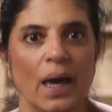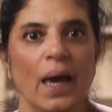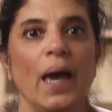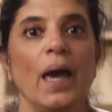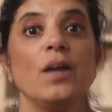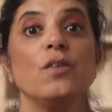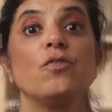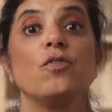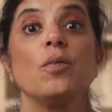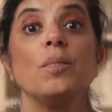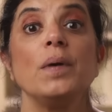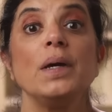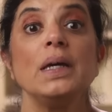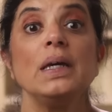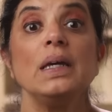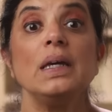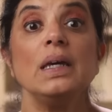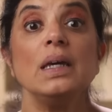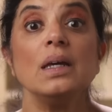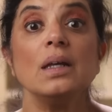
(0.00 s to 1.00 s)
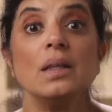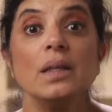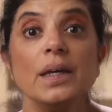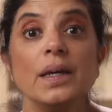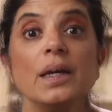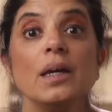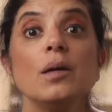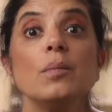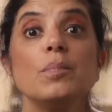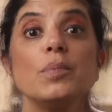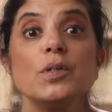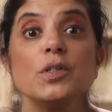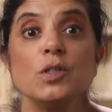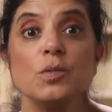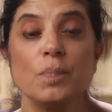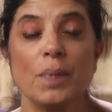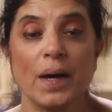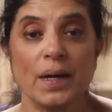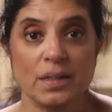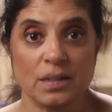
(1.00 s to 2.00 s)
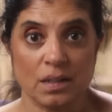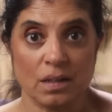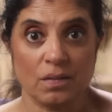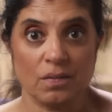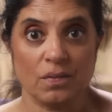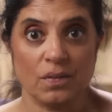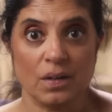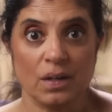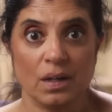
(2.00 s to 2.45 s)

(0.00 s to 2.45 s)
And from a healing perspective,